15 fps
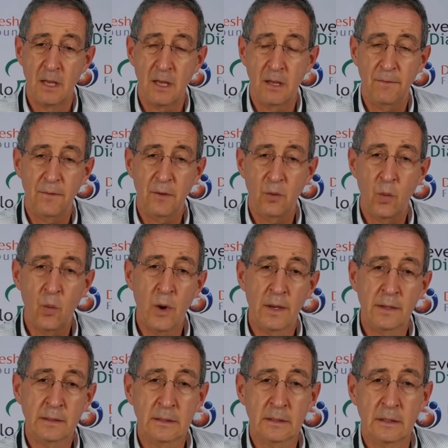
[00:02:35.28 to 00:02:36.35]
if you
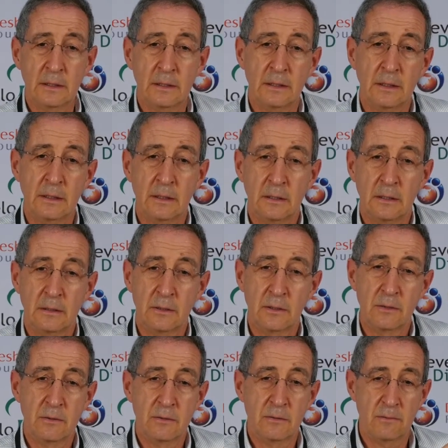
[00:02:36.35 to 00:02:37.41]
want
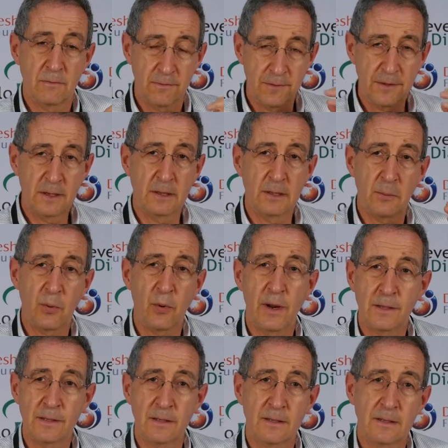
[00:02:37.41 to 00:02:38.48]
to feel the
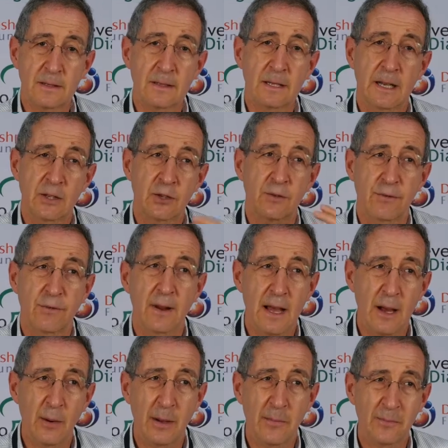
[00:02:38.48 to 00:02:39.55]
present, touch a
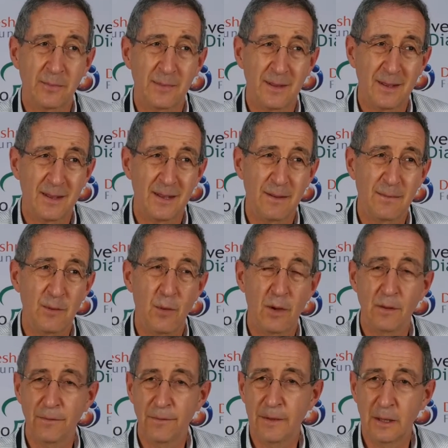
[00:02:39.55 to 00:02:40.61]
flower. If you
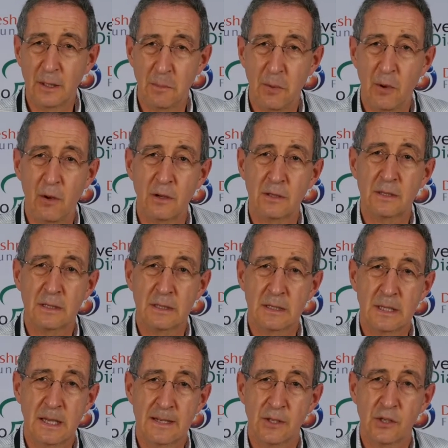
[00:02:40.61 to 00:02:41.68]
want to feel the past,
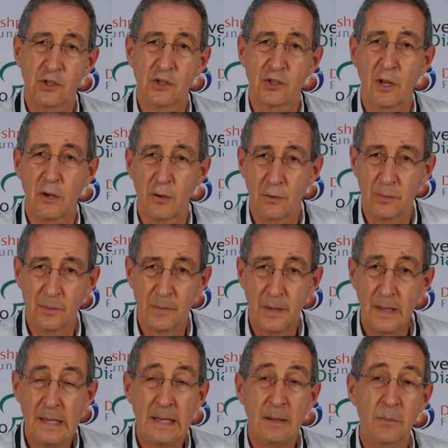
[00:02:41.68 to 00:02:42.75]
touch a stone.
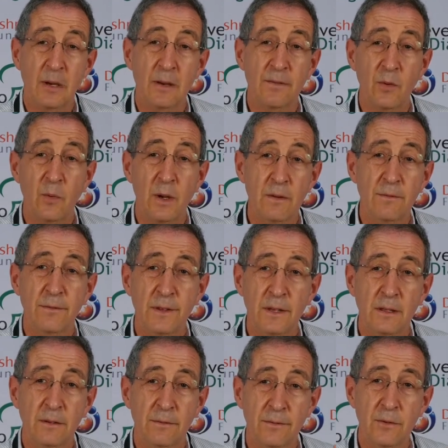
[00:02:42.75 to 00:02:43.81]
But if you want to
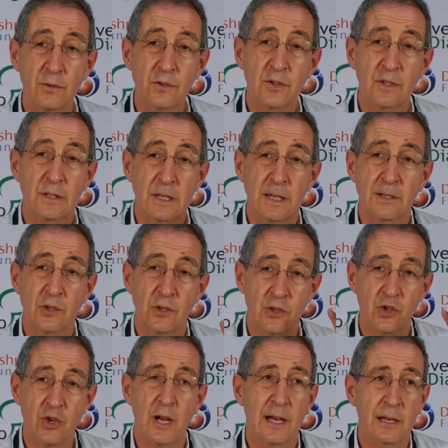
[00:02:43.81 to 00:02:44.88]
feel the future, touch a
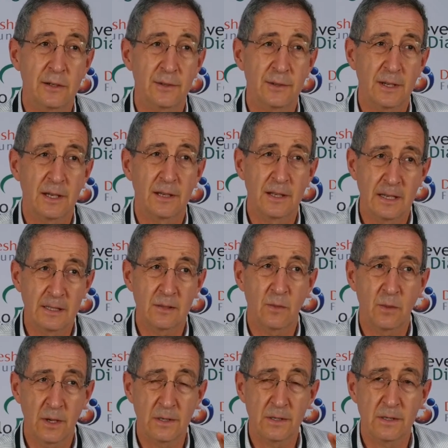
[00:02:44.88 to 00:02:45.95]
child. And that's
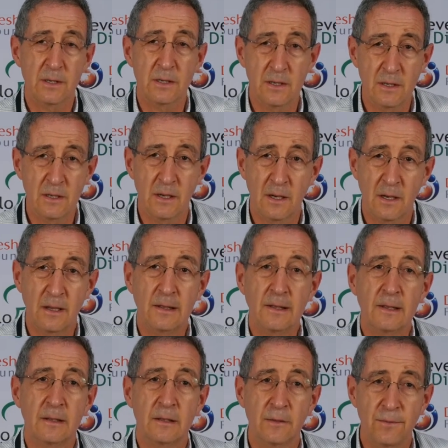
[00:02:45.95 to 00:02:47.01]
what I see here.
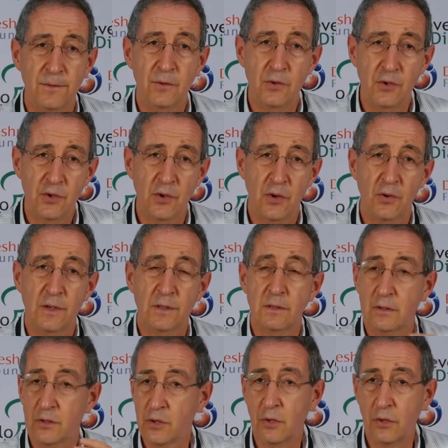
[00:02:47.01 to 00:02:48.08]
The future is
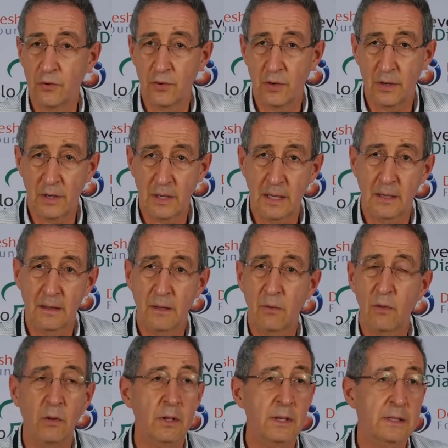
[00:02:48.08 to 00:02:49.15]
the children, and there are
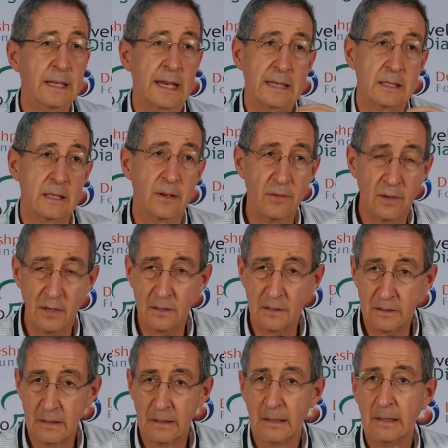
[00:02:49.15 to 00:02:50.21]
all these
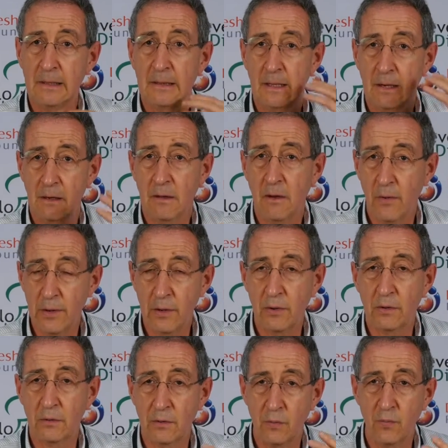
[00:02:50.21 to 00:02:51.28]
activities that are going
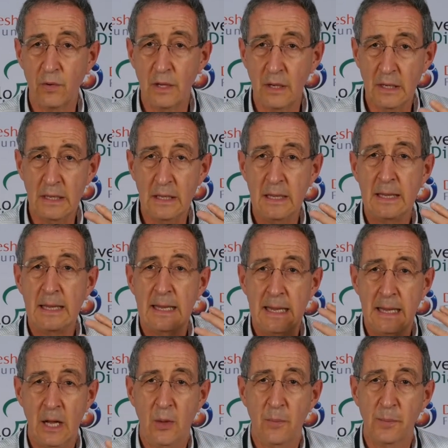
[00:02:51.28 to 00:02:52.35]
on to really
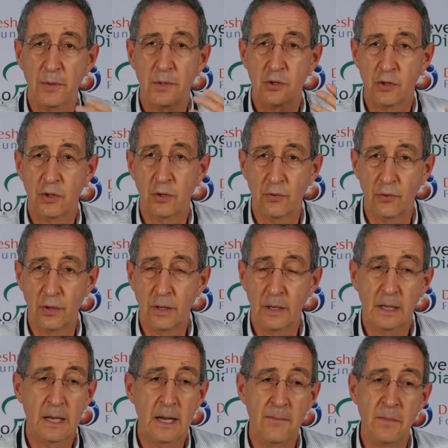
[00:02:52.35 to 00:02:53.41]
help the children.
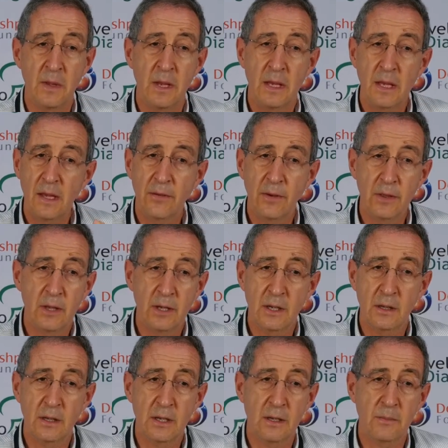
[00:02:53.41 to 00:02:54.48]
Even
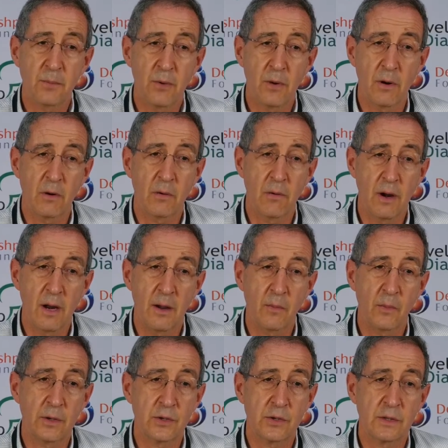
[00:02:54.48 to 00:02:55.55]
the program,
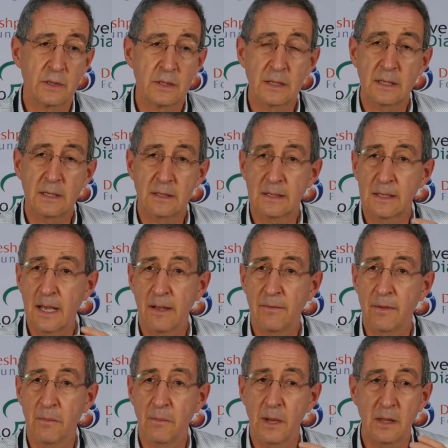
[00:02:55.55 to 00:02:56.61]
which is the
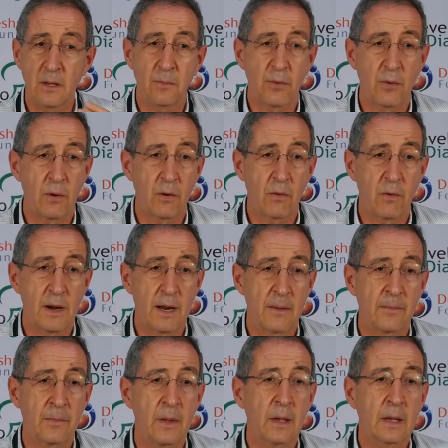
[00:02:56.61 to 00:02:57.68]
Save a Mother program,